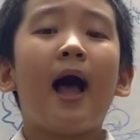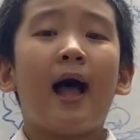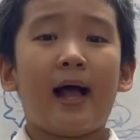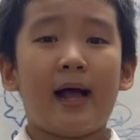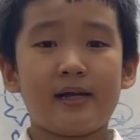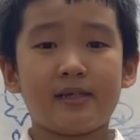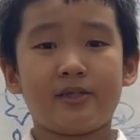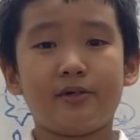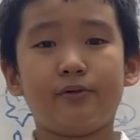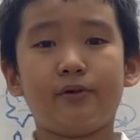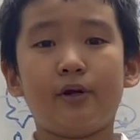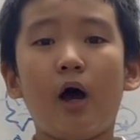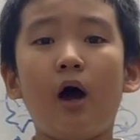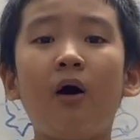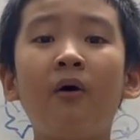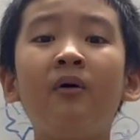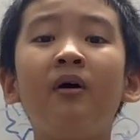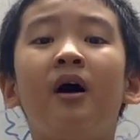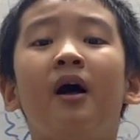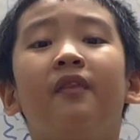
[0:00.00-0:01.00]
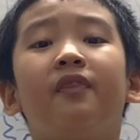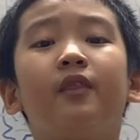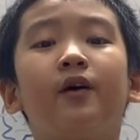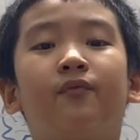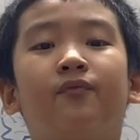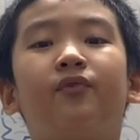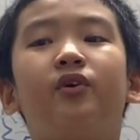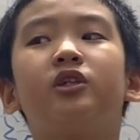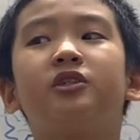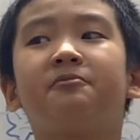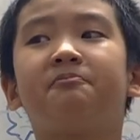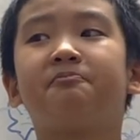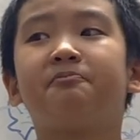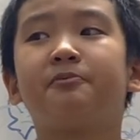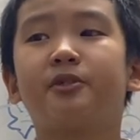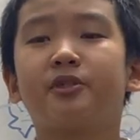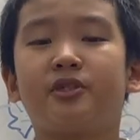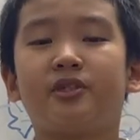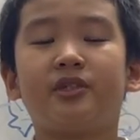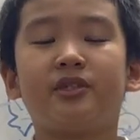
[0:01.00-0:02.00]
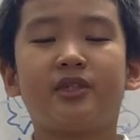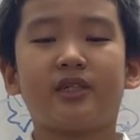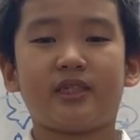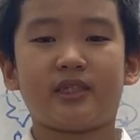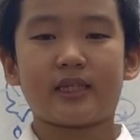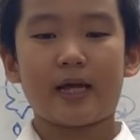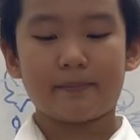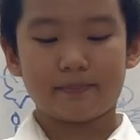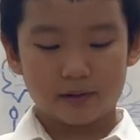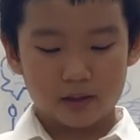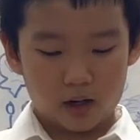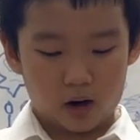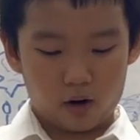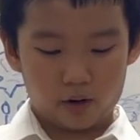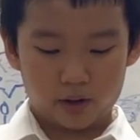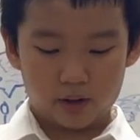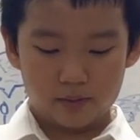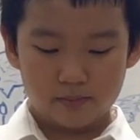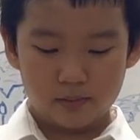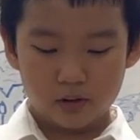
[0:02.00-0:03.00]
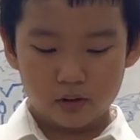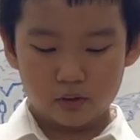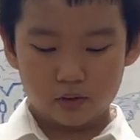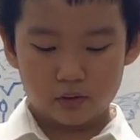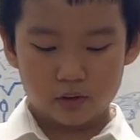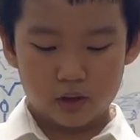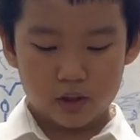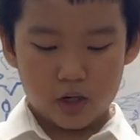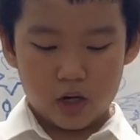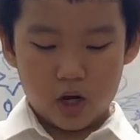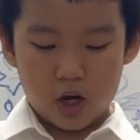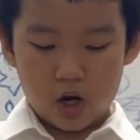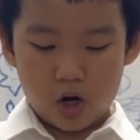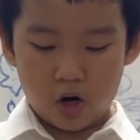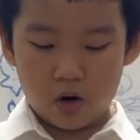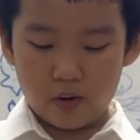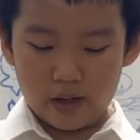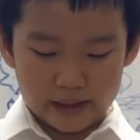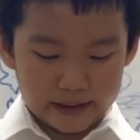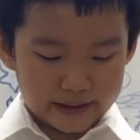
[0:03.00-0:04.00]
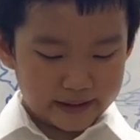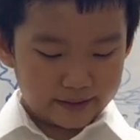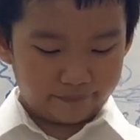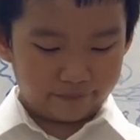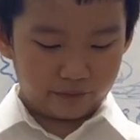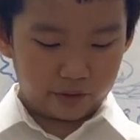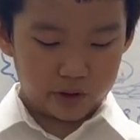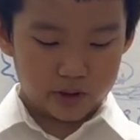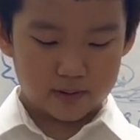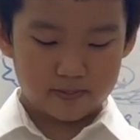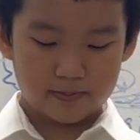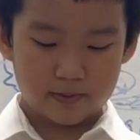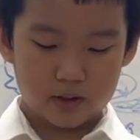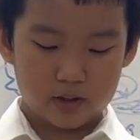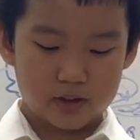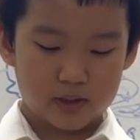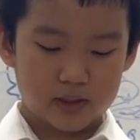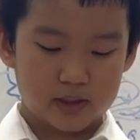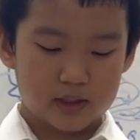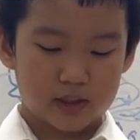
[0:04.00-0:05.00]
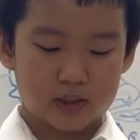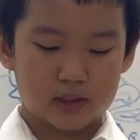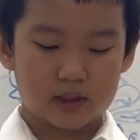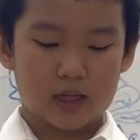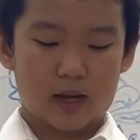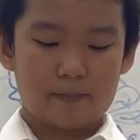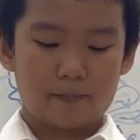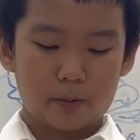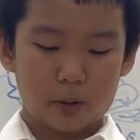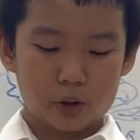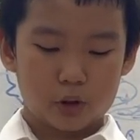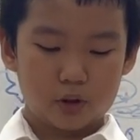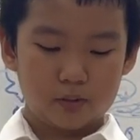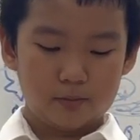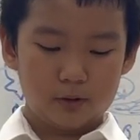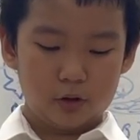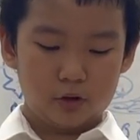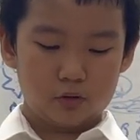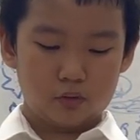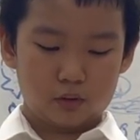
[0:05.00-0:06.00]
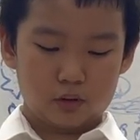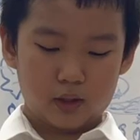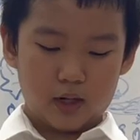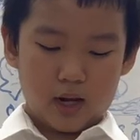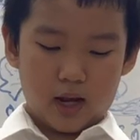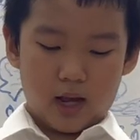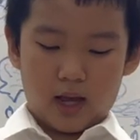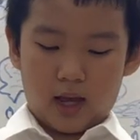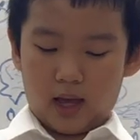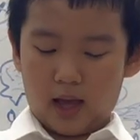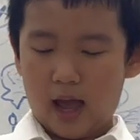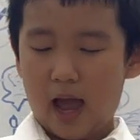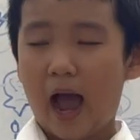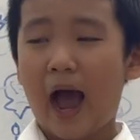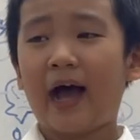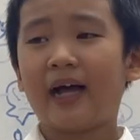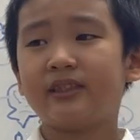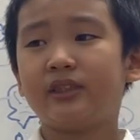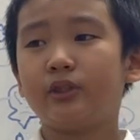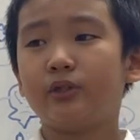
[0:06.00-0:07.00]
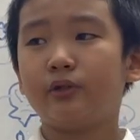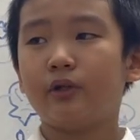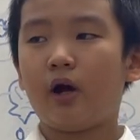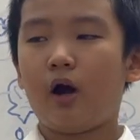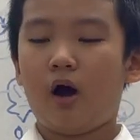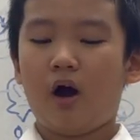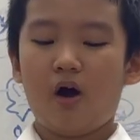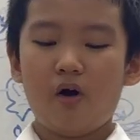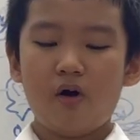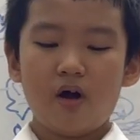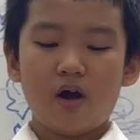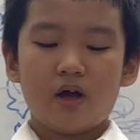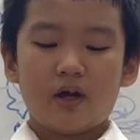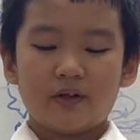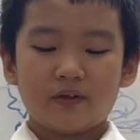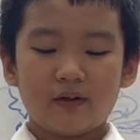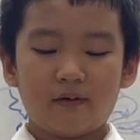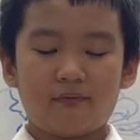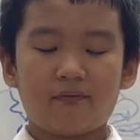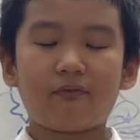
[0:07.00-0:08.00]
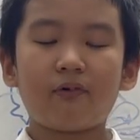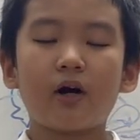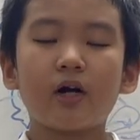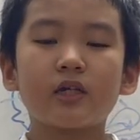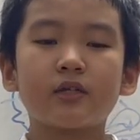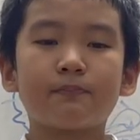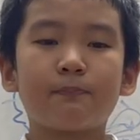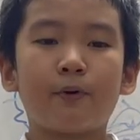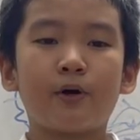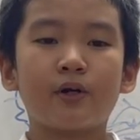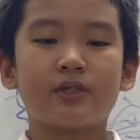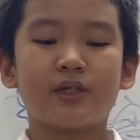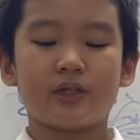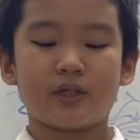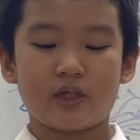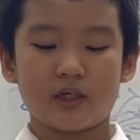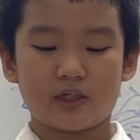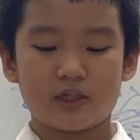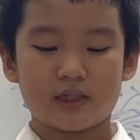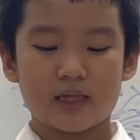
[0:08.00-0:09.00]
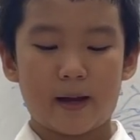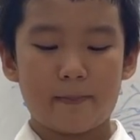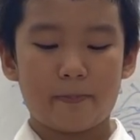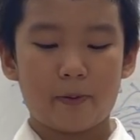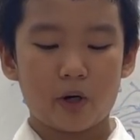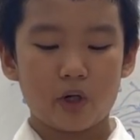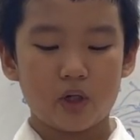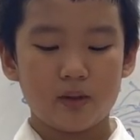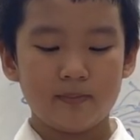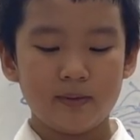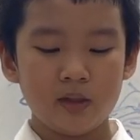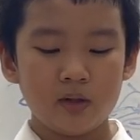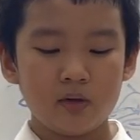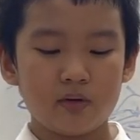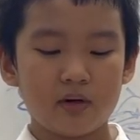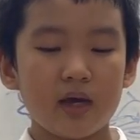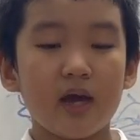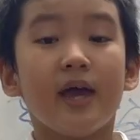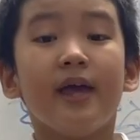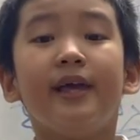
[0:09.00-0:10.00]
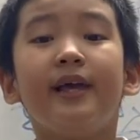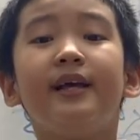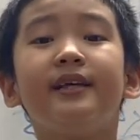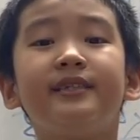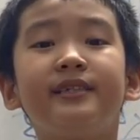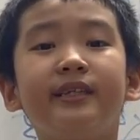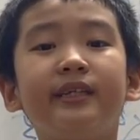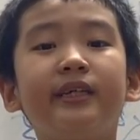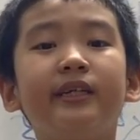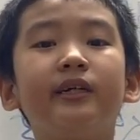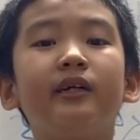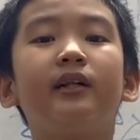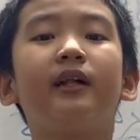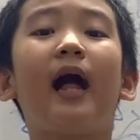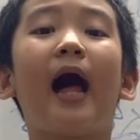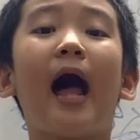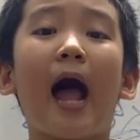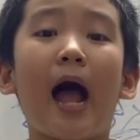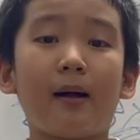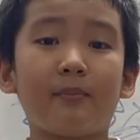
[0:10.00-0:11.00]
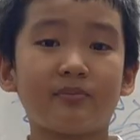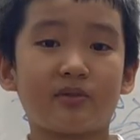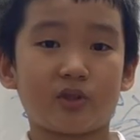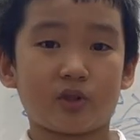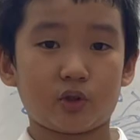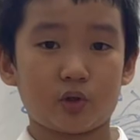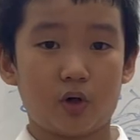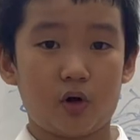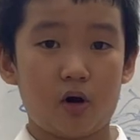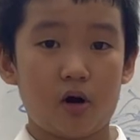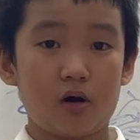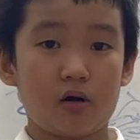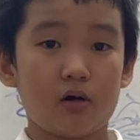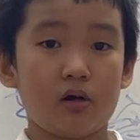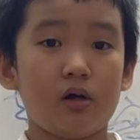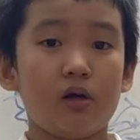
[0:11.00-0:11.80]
as you know, the first person to step on the moon. Who is the first person to step on the moon? As you know, the first person to step on the moon is Neil Armstrong.